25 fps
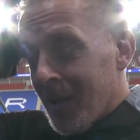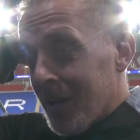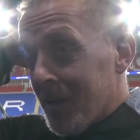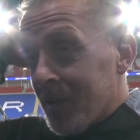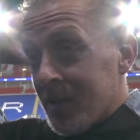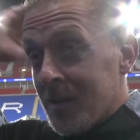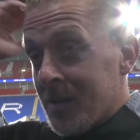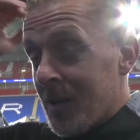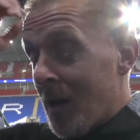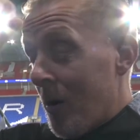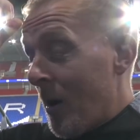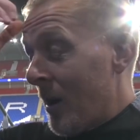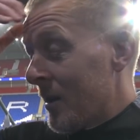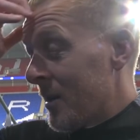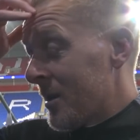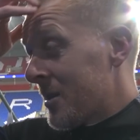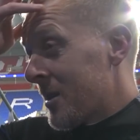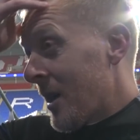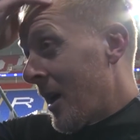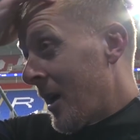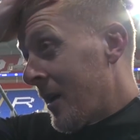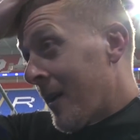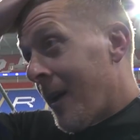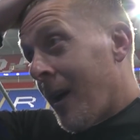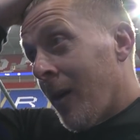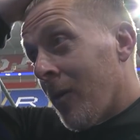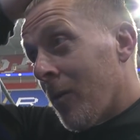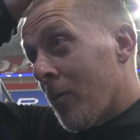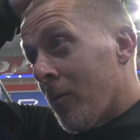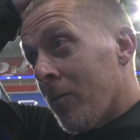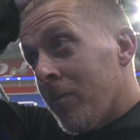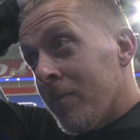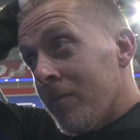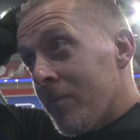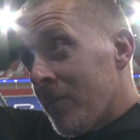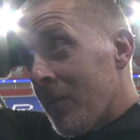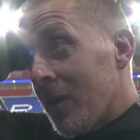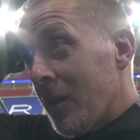I just don't understand how
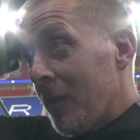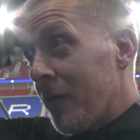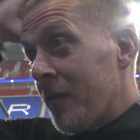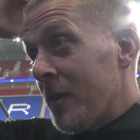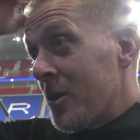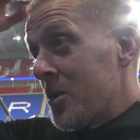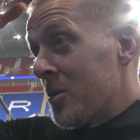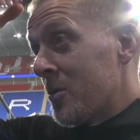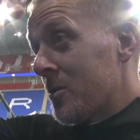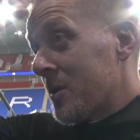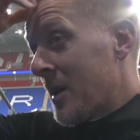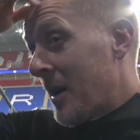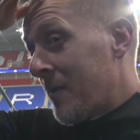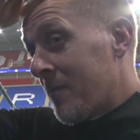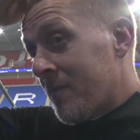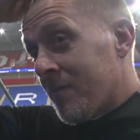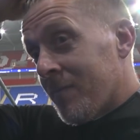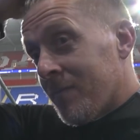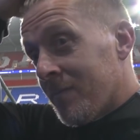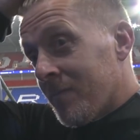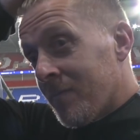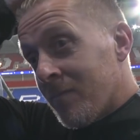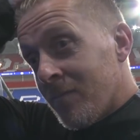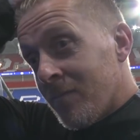the officials haven't